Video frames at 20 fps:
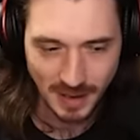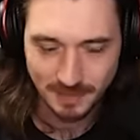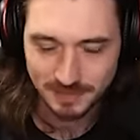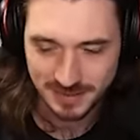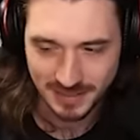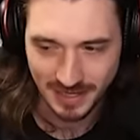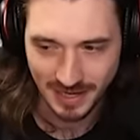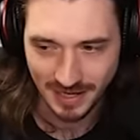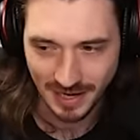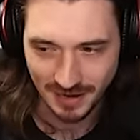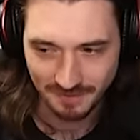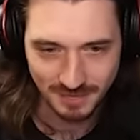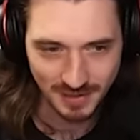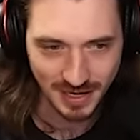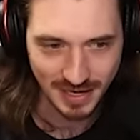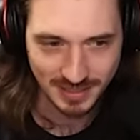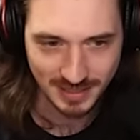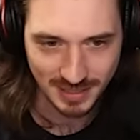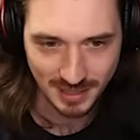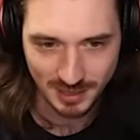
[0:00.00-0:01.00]
saying. I feel
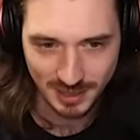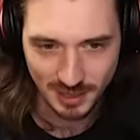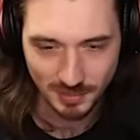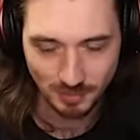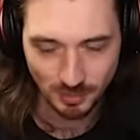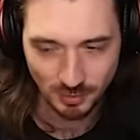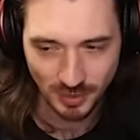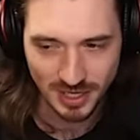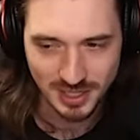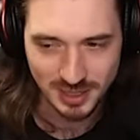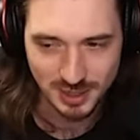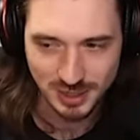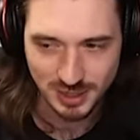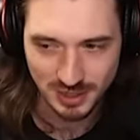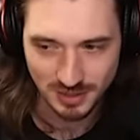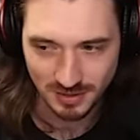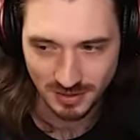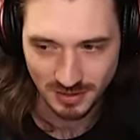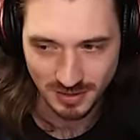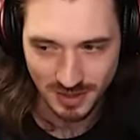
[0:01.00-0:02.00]
like the
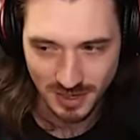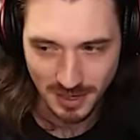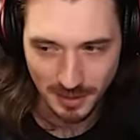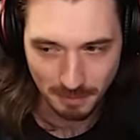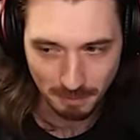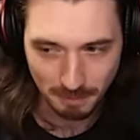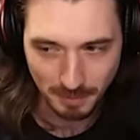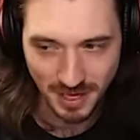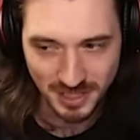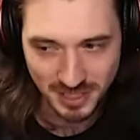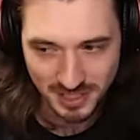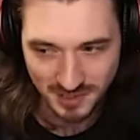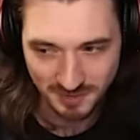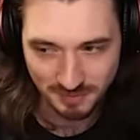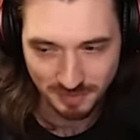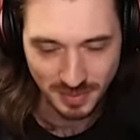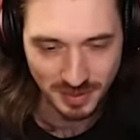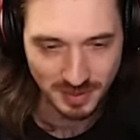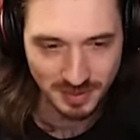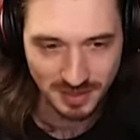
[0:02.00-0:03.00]
bridge must
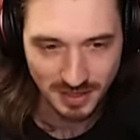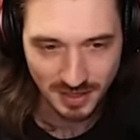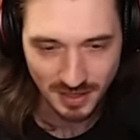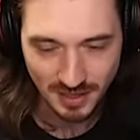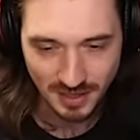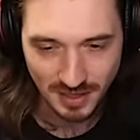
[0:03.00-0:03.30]
have been...